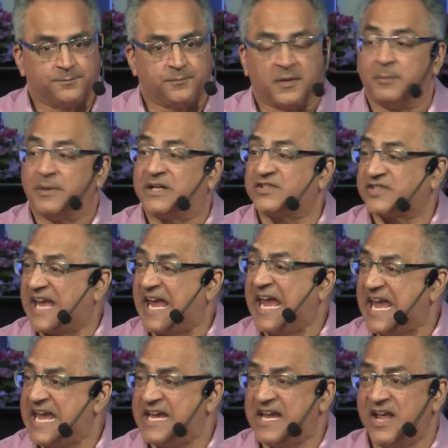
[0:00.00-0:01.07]
Because
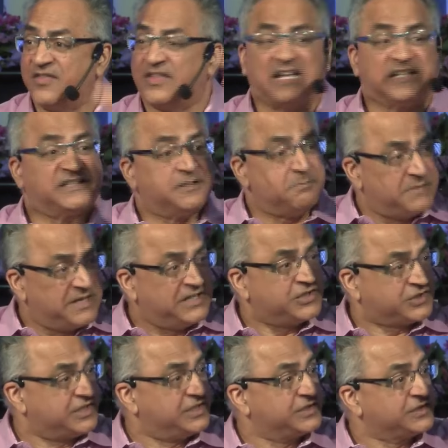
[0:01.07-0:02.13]
A, that
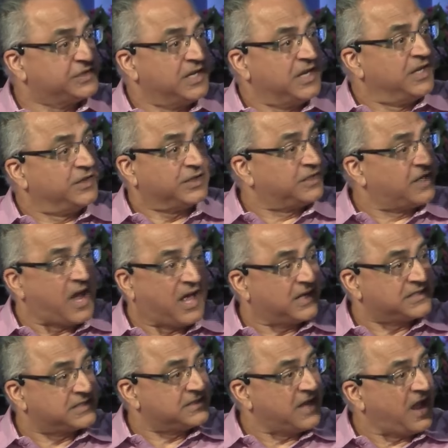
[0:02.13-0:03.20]
diminishes that God
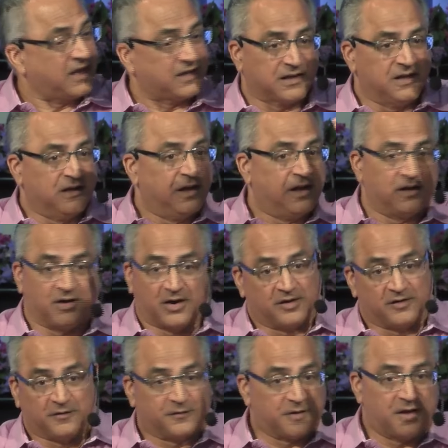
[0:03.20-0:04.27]
is not uh,
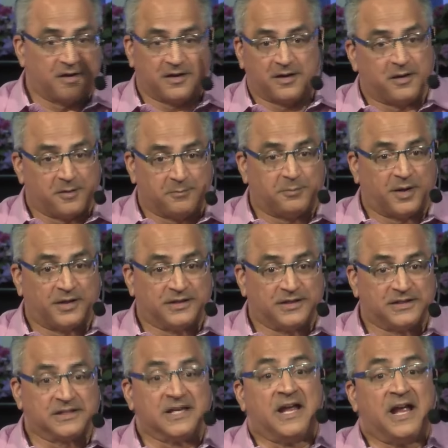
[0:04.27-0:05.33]
uh, uh, uh
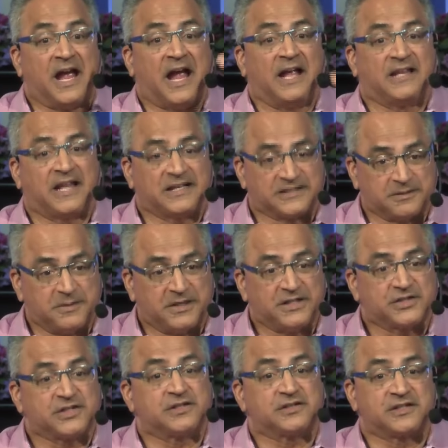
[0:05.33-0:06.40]
abundant, and that
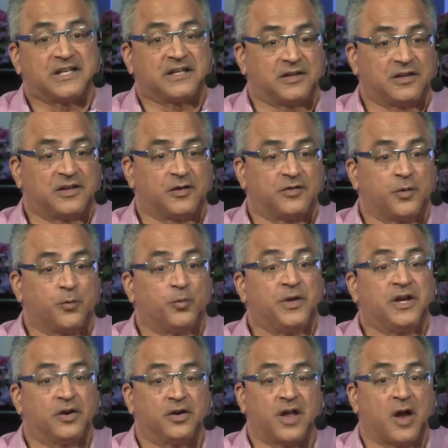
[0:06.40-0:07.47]
diminishes that, that we
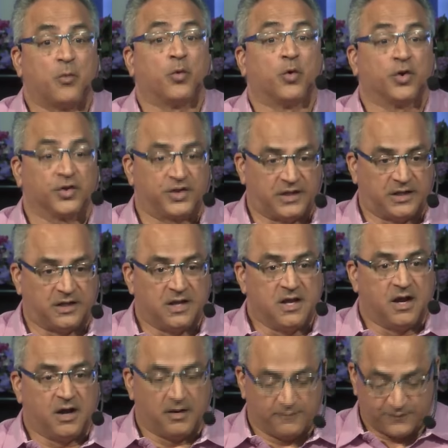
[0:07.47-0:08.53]
are not worthy
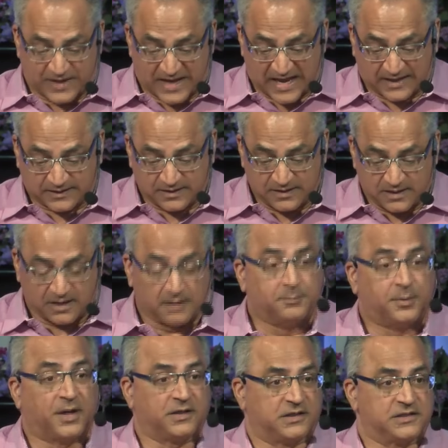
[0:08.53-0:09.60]
of that
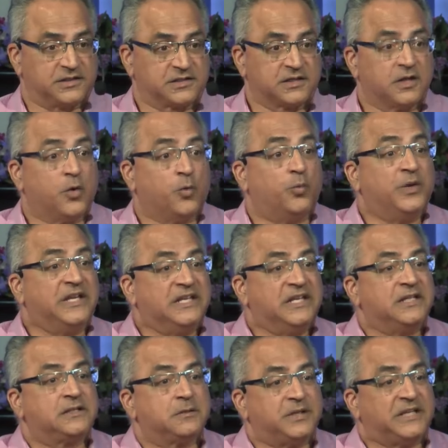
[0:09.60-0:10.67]
abundance we
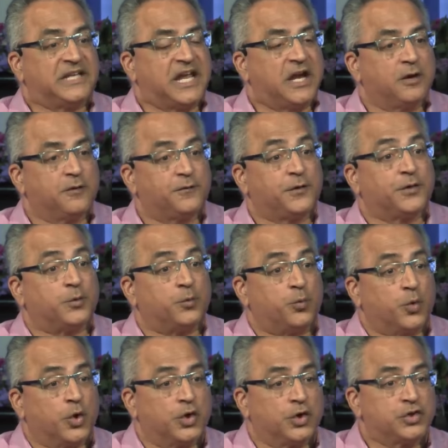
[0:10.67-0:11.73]
need to be careful the
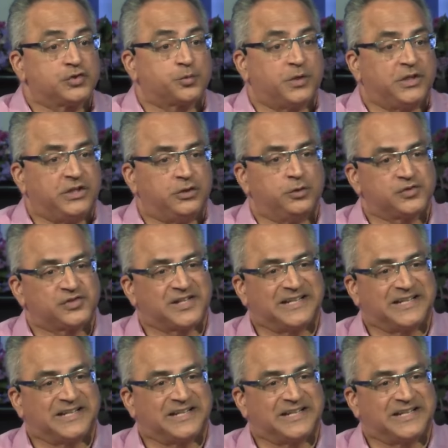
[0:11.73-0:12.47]
words we use and